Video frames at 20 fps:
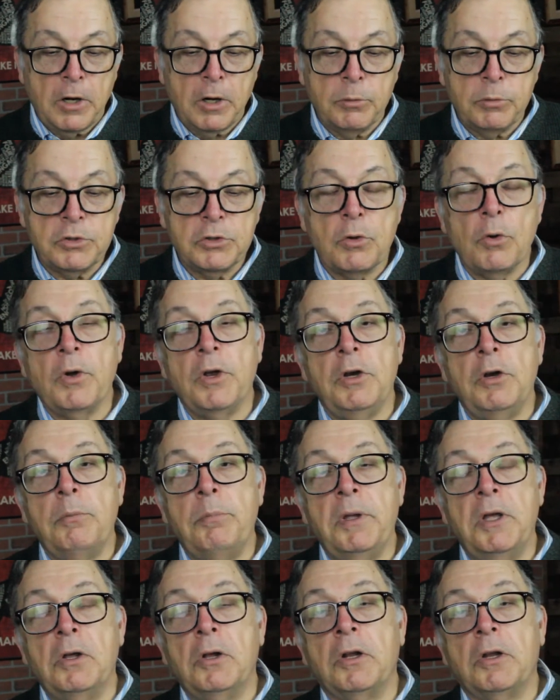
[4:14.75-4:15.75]
was going
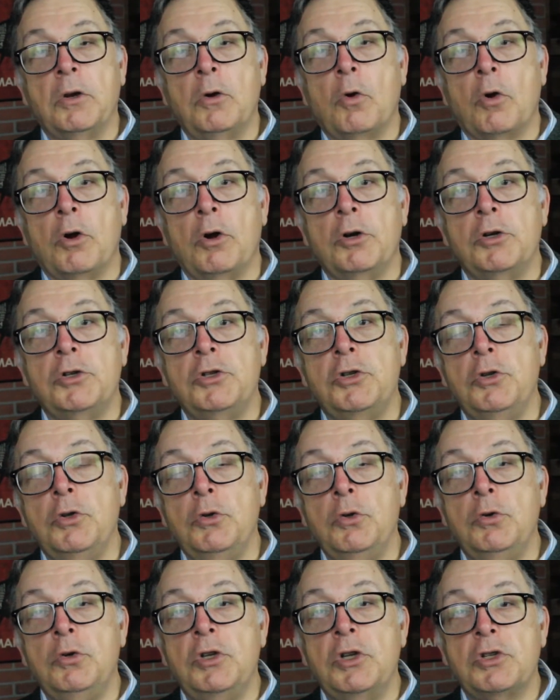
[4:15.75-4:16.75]
to build in order
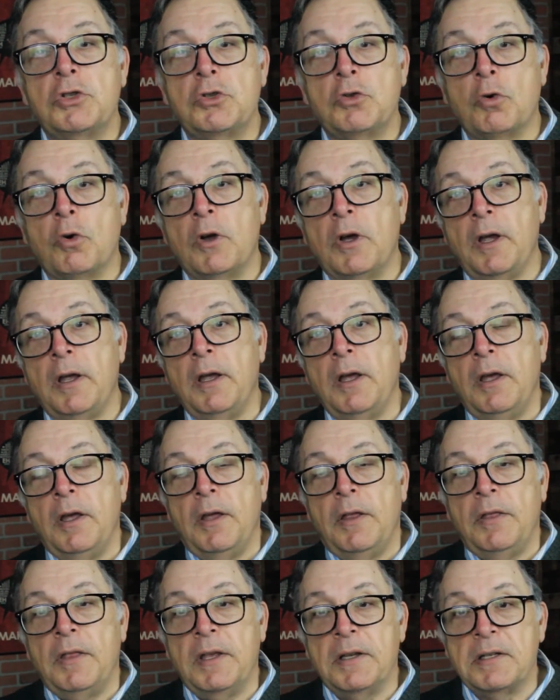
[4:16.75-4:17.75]
to destroy
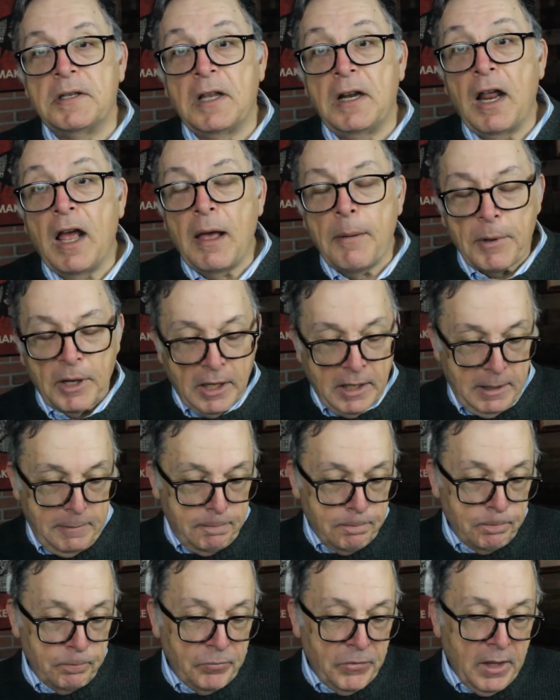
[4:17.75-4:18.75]
this anomaly.
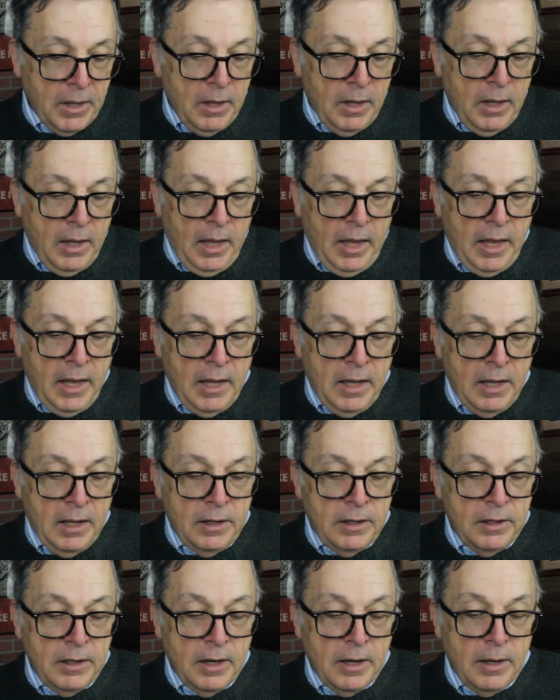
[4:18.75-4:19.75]

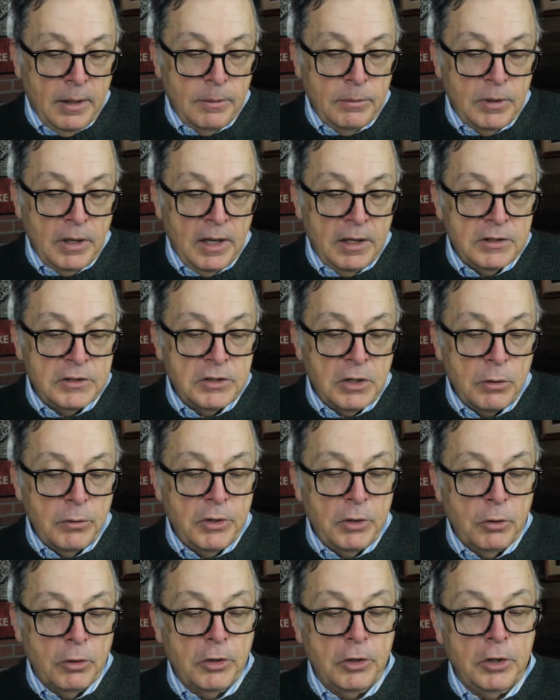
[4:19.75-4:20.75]
And so
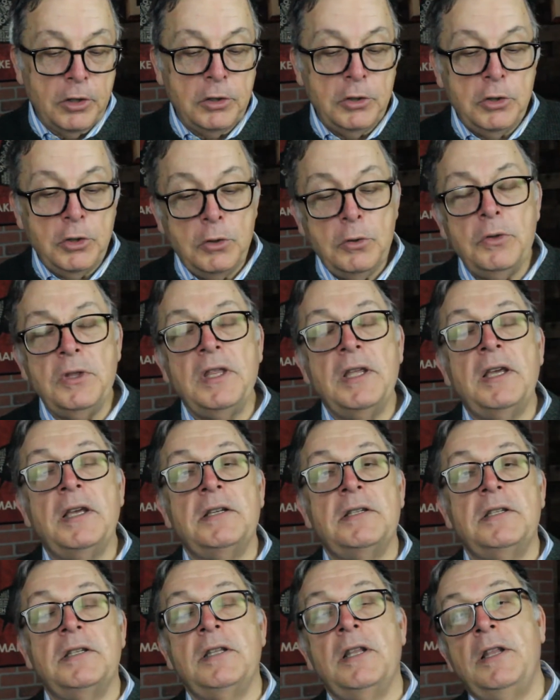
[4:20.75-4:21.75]
in order to do
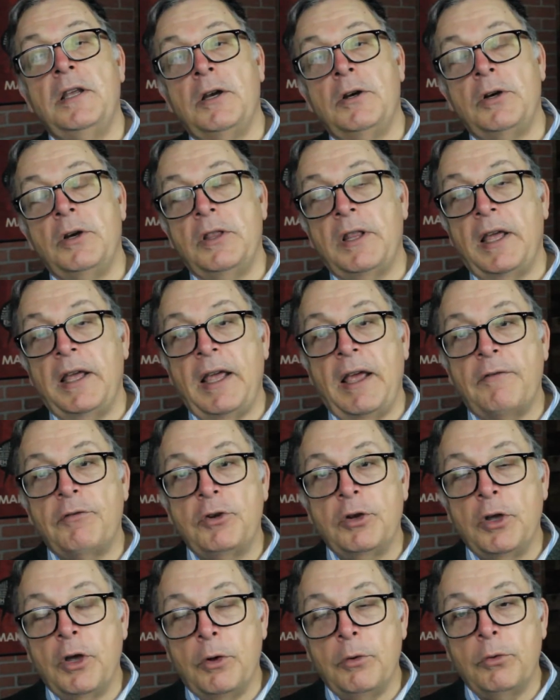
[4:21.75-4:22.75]
this, they have
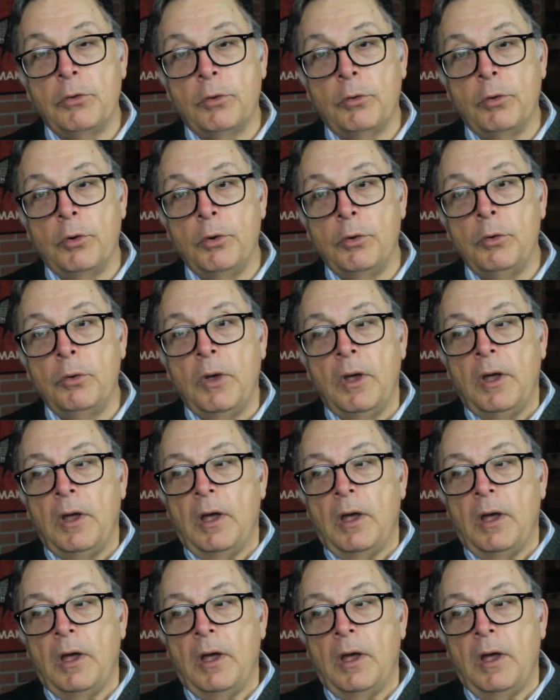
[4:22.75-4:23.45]
to go through